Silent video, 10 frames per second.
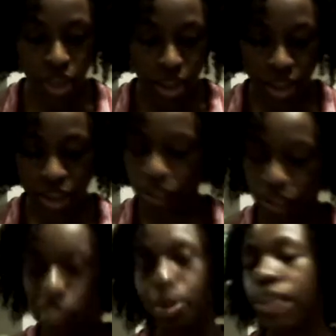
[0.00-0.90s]
And
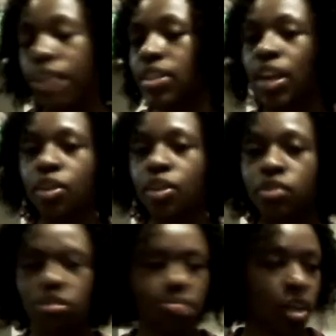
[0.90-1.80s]
space, I use
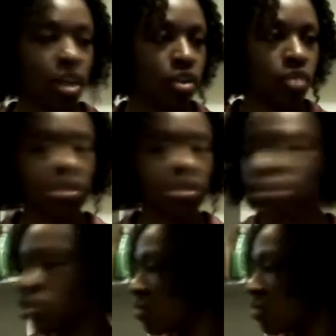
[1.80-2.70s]
a, I don't know if this is